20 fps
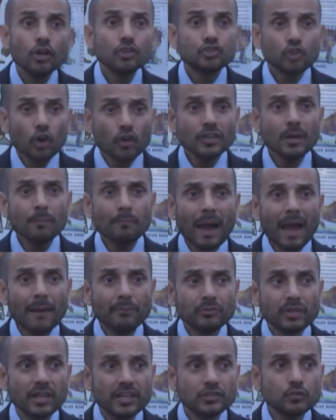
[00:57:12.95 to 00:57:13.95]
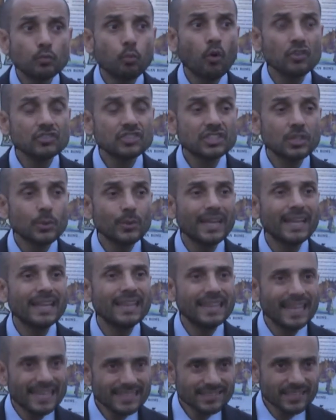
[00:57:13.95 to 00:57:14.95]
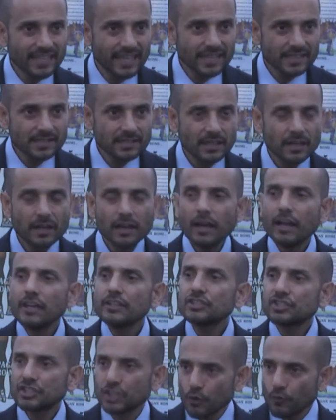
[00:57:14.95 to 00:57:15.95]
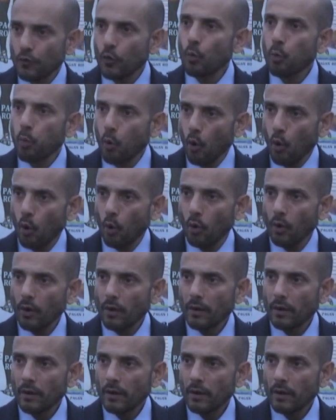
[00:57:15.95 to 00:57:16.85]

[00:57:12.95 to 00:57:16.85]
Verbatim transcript: John the Baptist wants to elicit civil war.